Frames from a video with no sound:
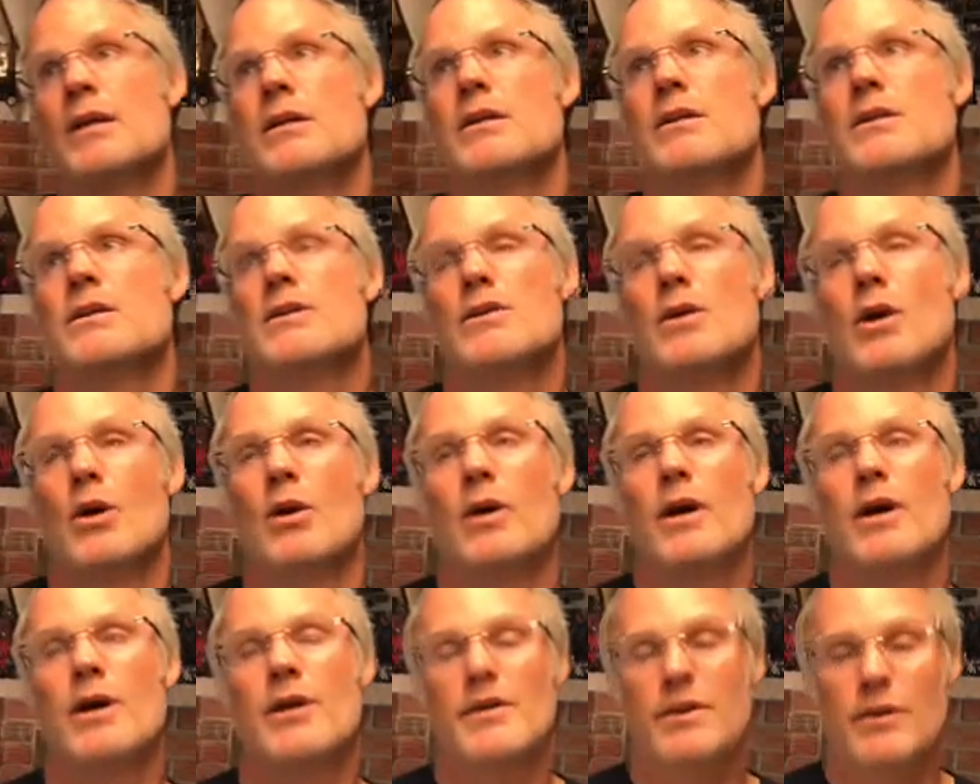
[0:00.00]
So
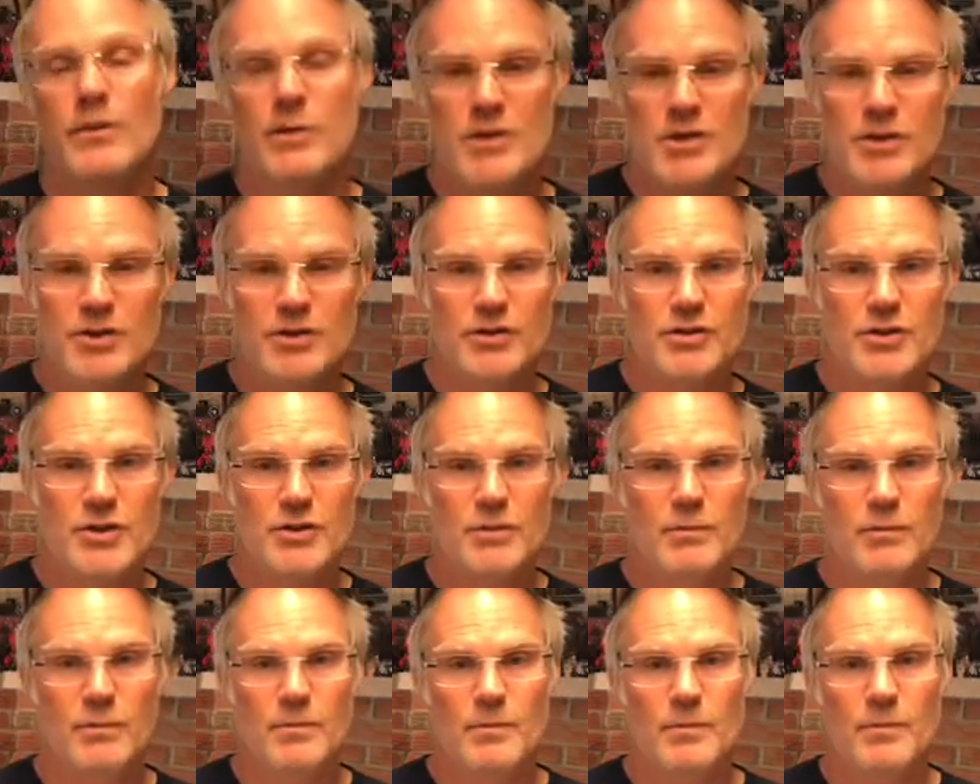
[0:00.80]
the original
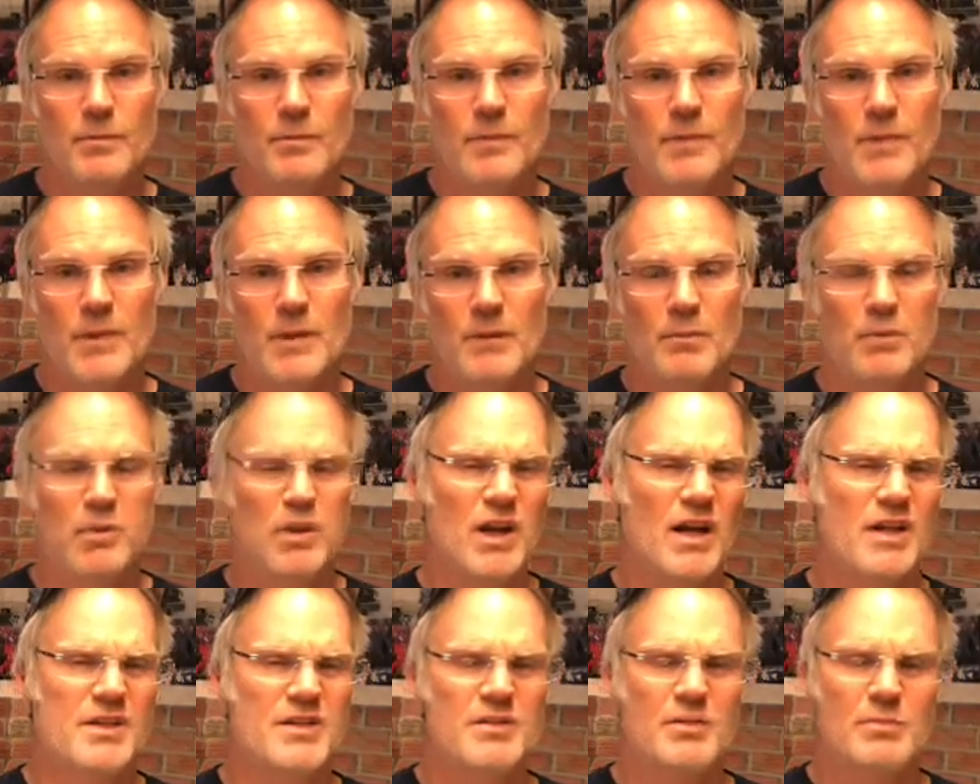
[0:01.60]
Doom, the
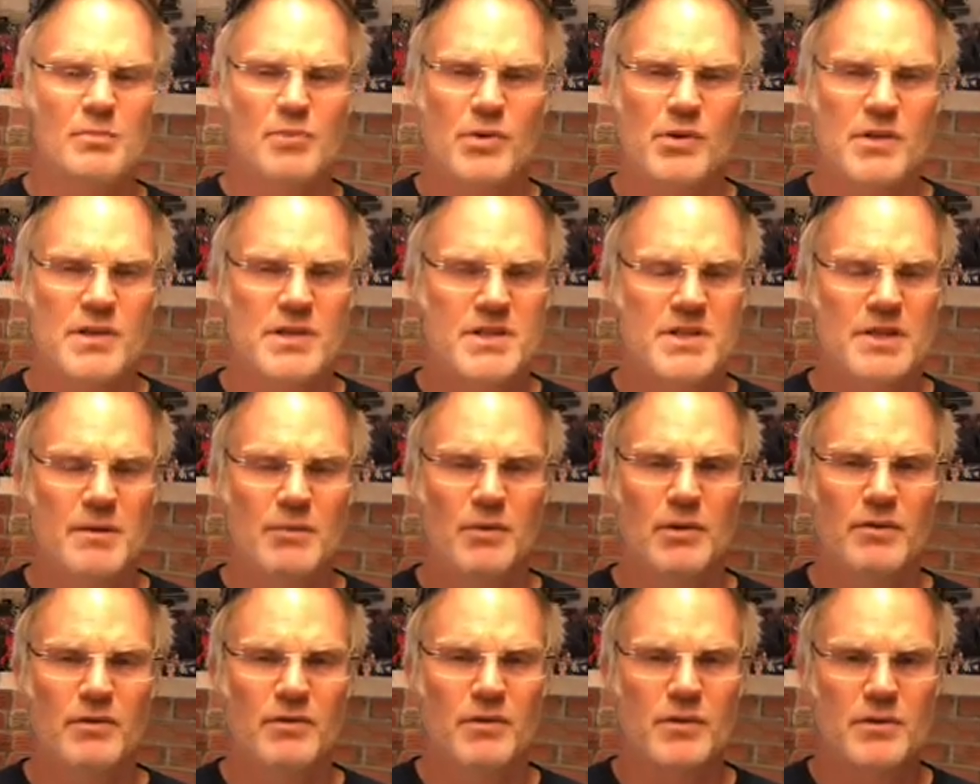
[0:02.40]
plots are pretty
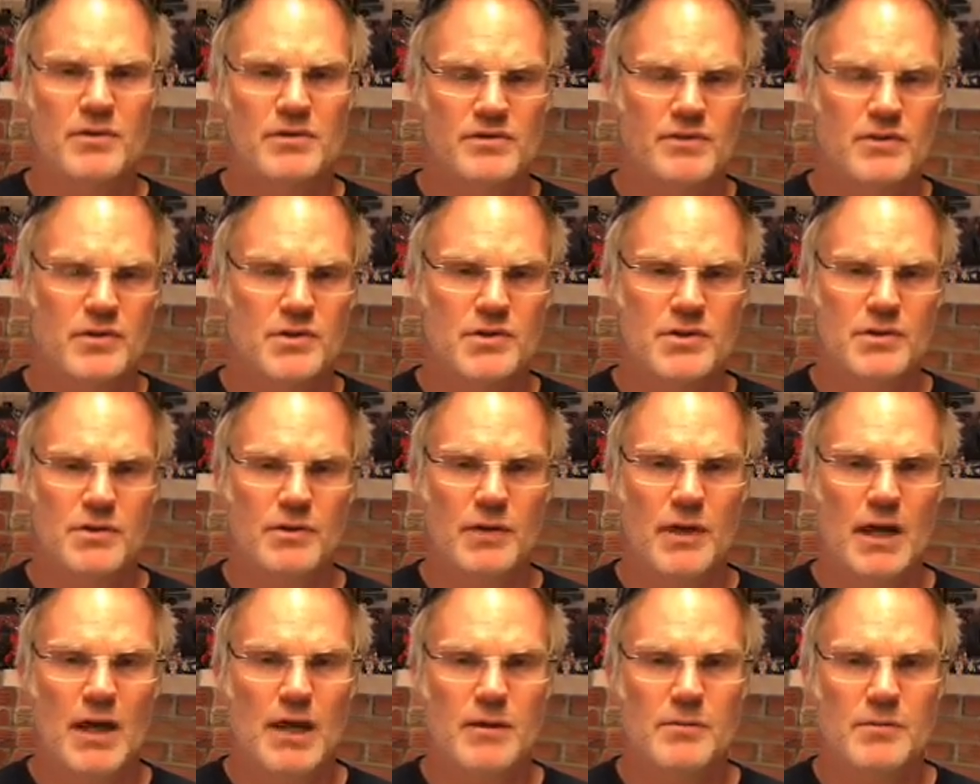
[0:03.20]
simple for those first two
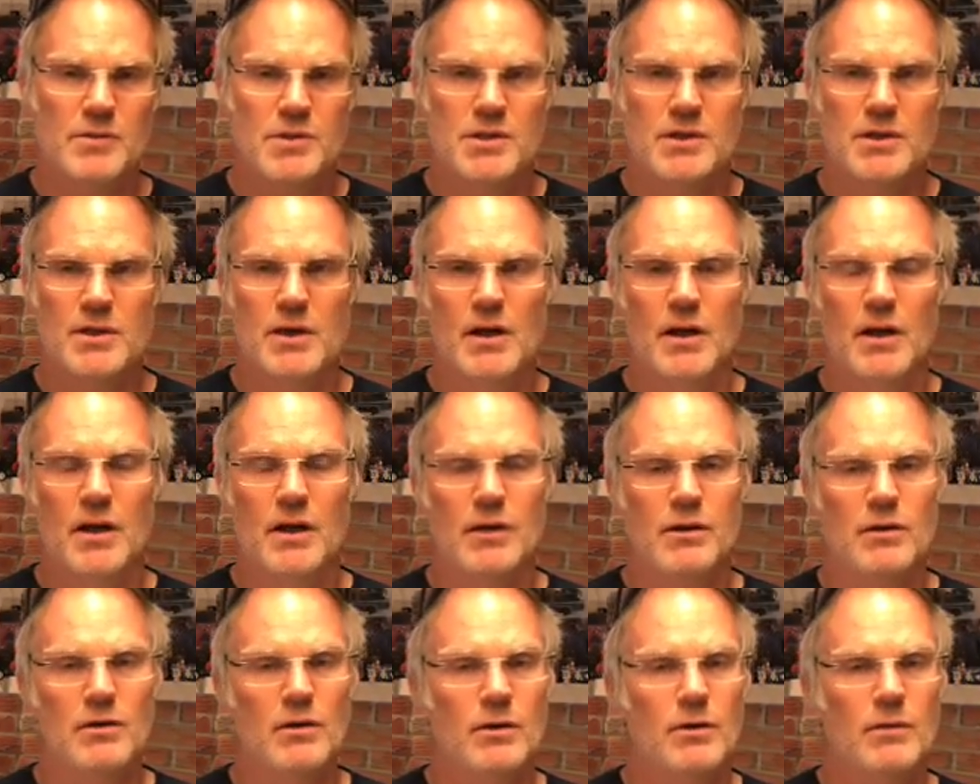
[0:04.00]
games. Uh,
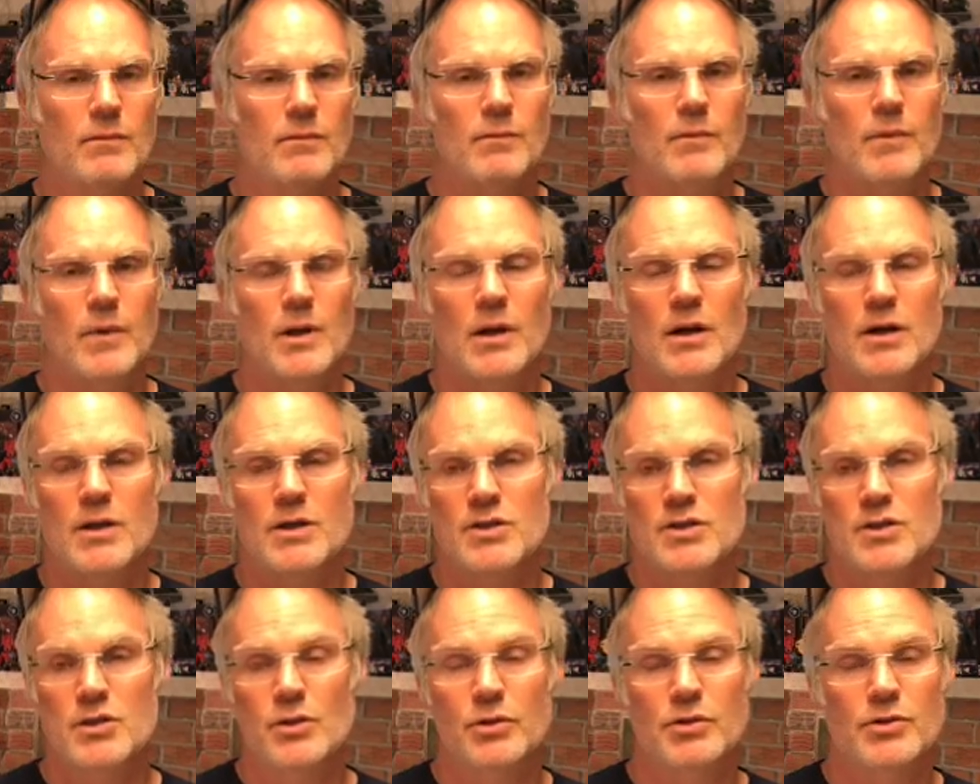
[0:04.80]
you're a a
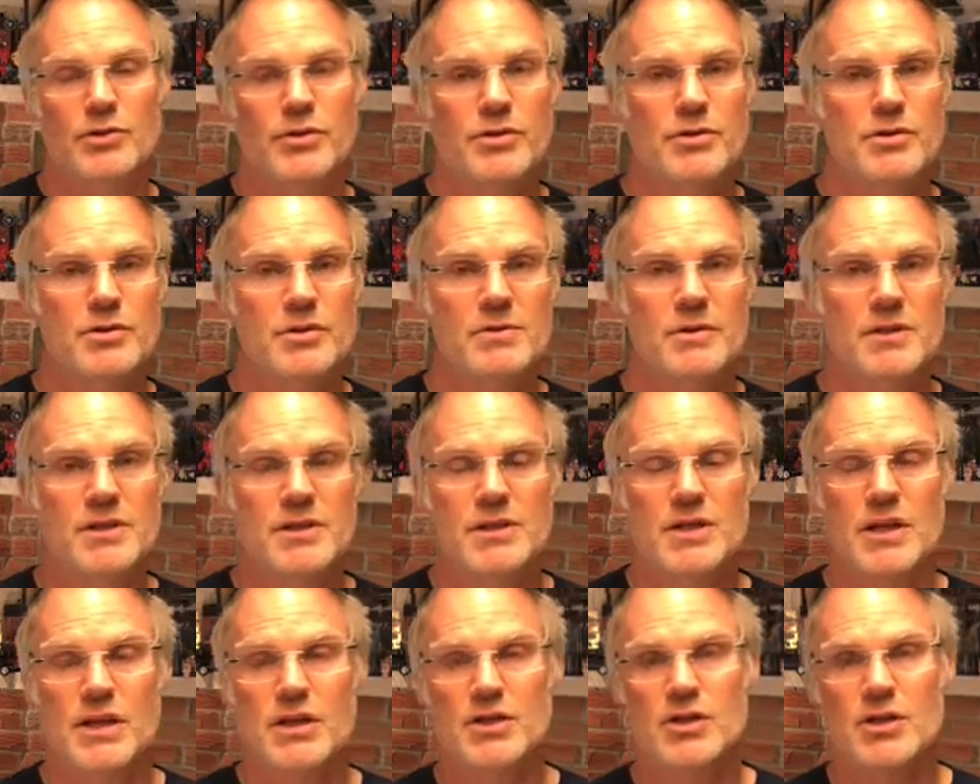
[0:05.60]
soldier who's been
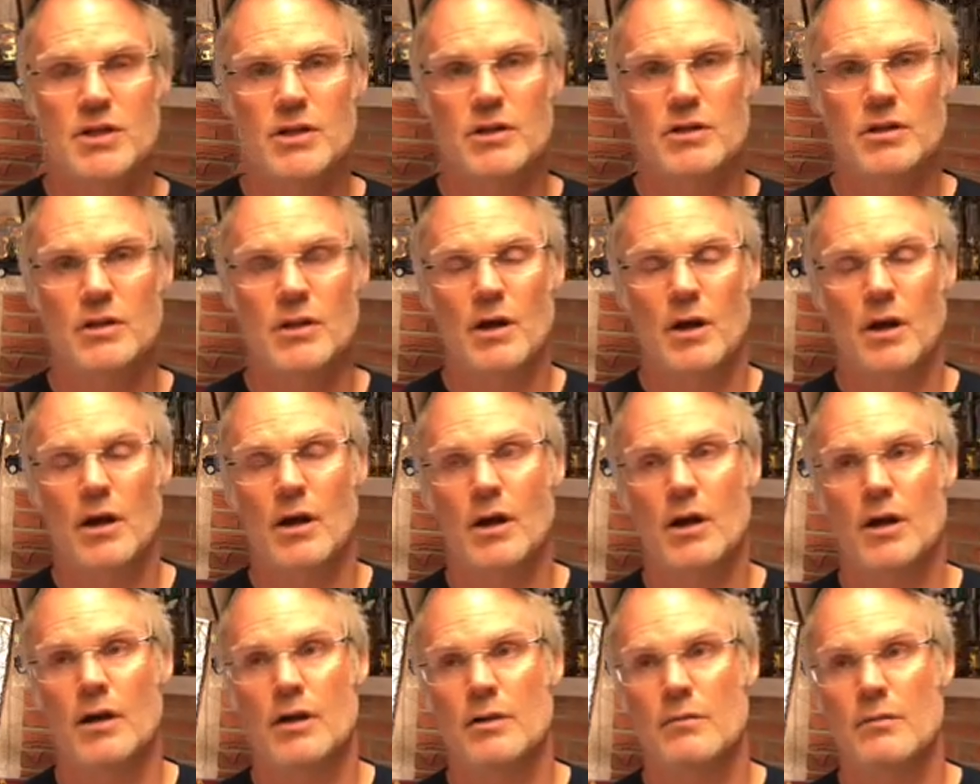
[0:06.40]
stationed
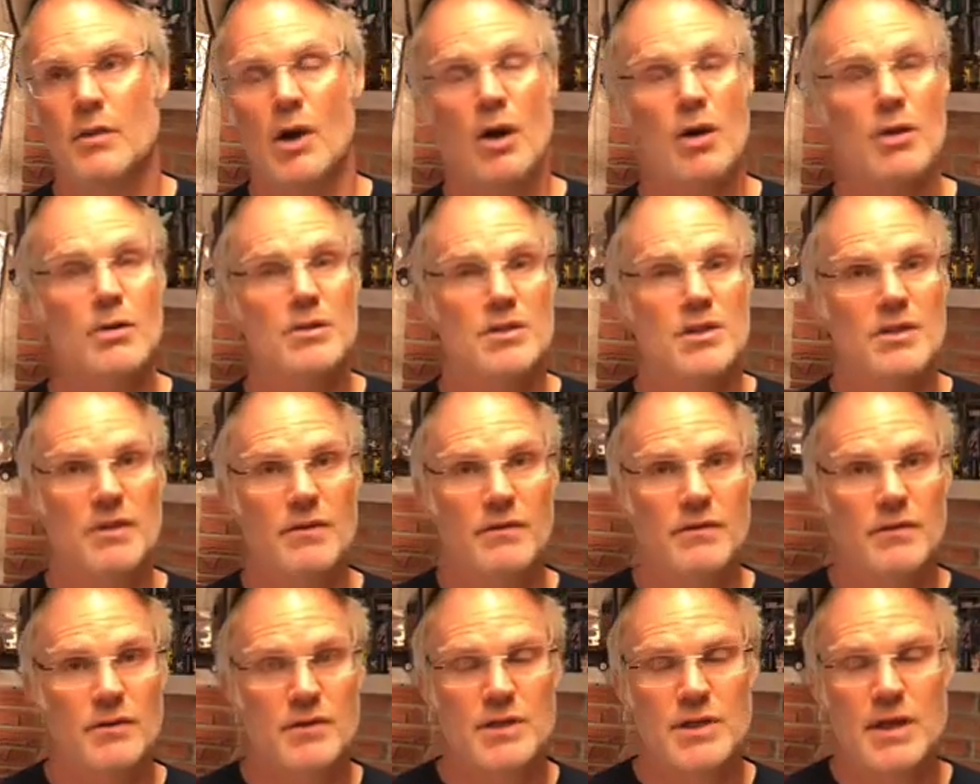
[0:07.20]
on Mars in the
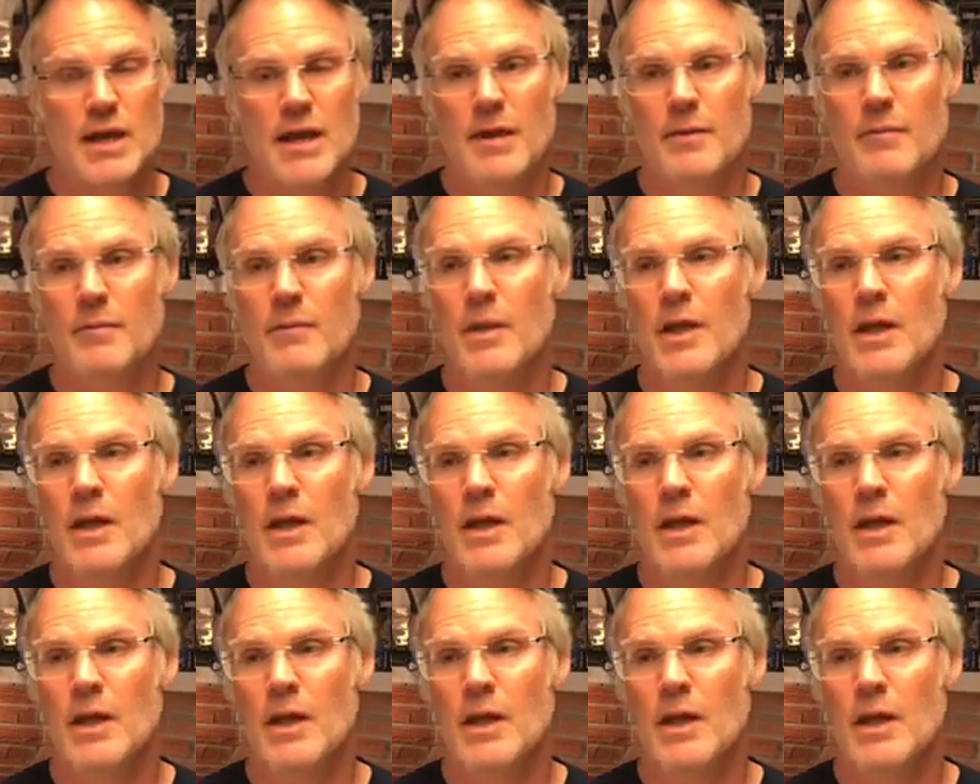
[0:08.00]
first game,